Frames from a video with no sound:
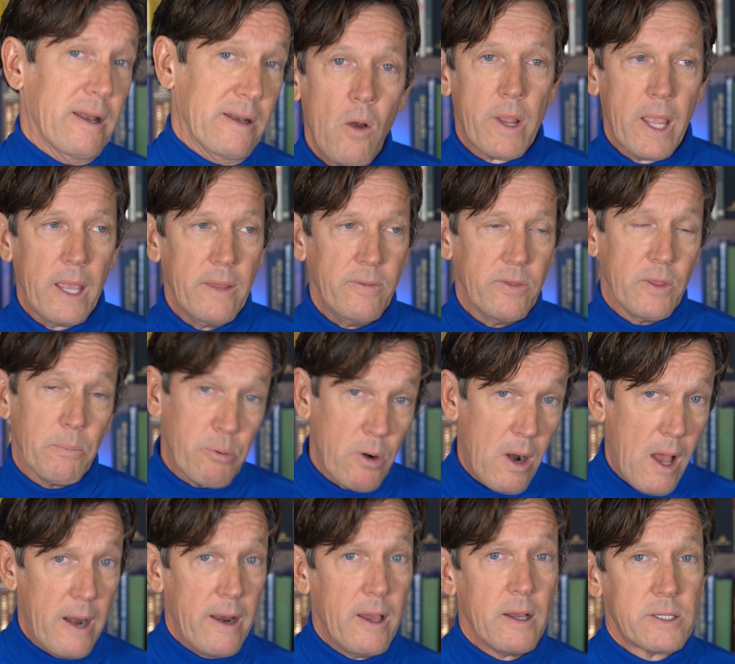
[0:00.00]
Okay, the
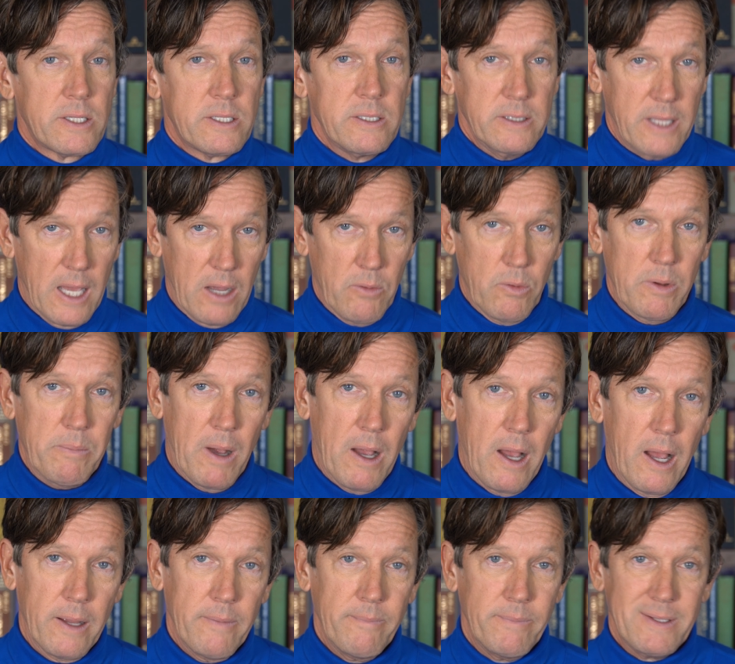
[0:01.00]
products that we
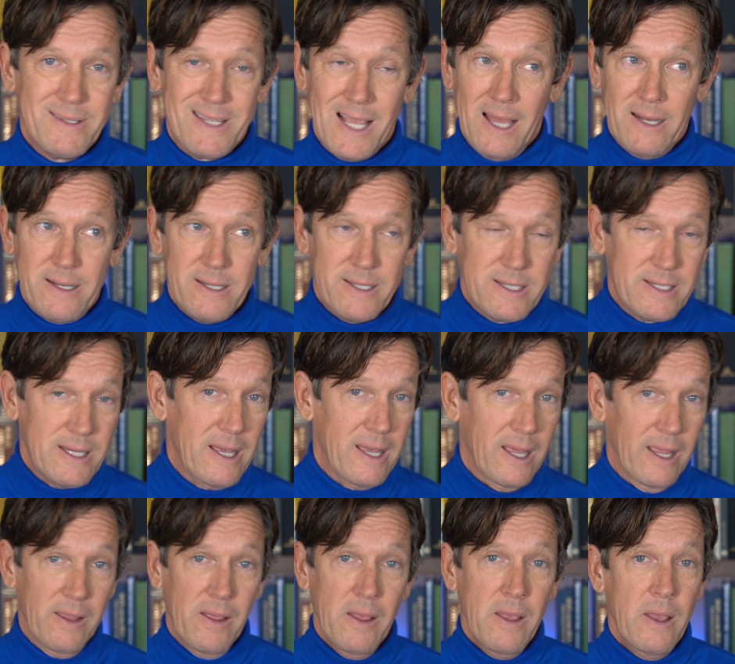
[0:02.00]
buy. It's sad to
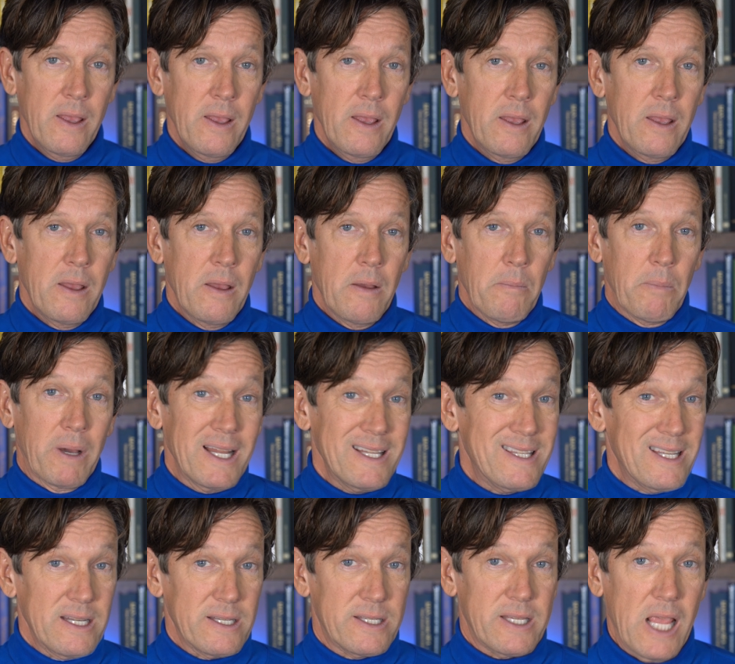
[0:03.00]
say, but it's
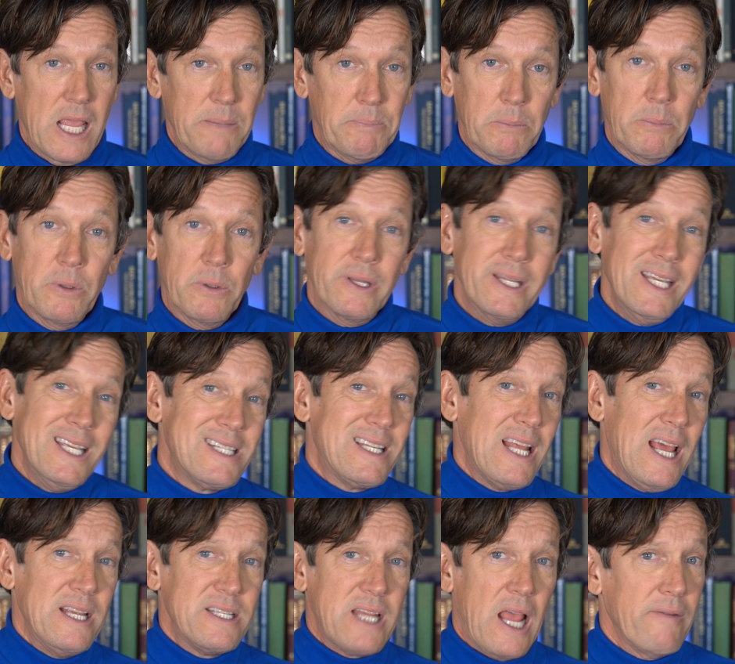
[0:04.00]
inescapable. These
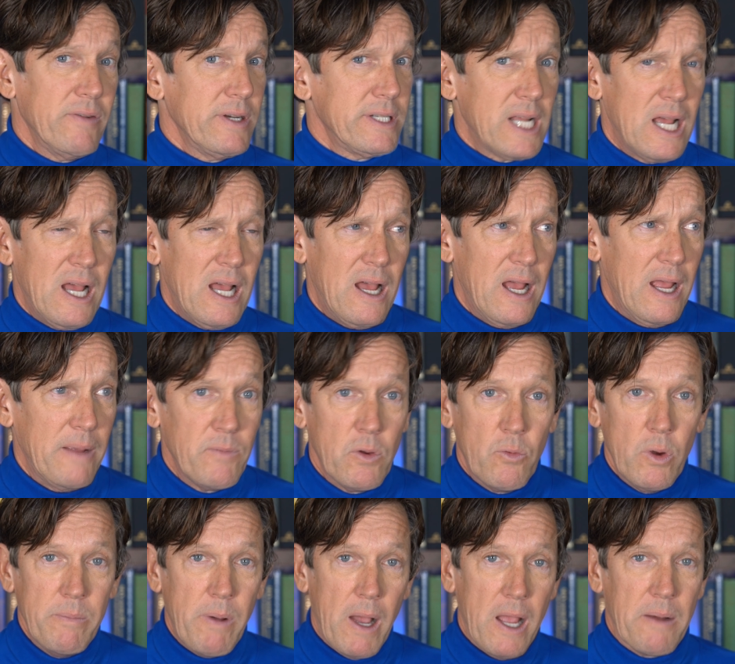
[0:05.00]
days, every time
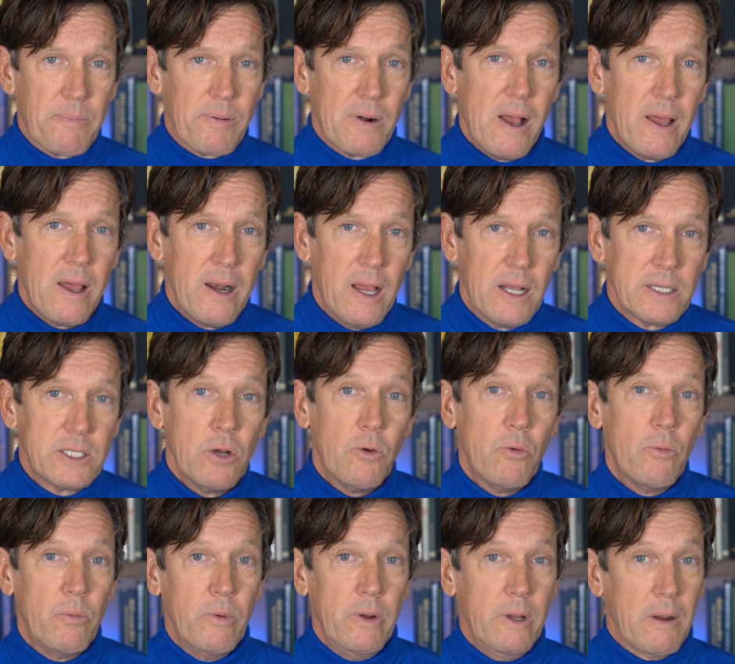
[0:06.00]
we buy a product,
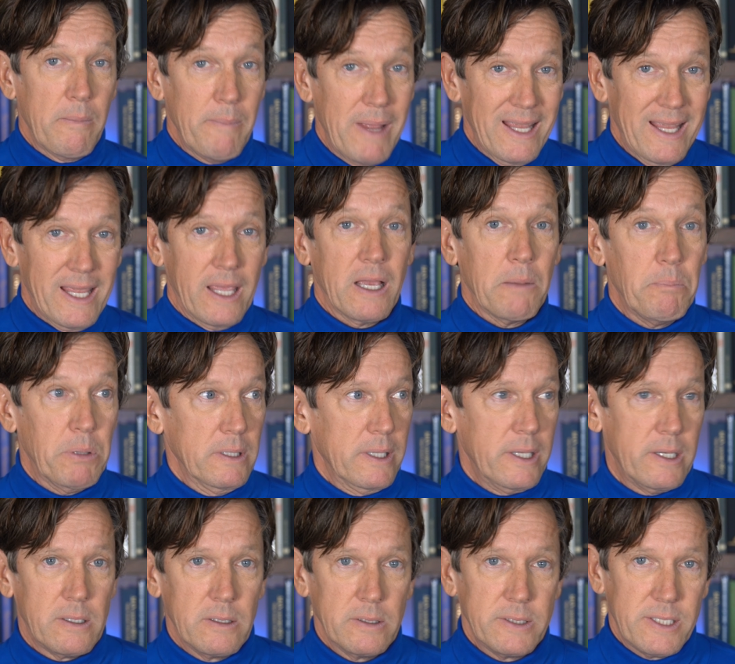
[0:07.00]
we are making a
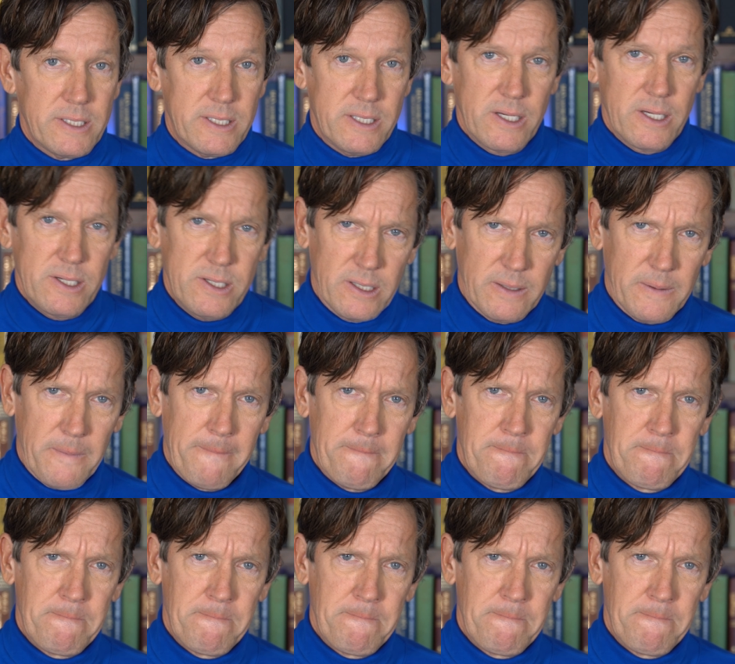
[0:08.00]
political decision.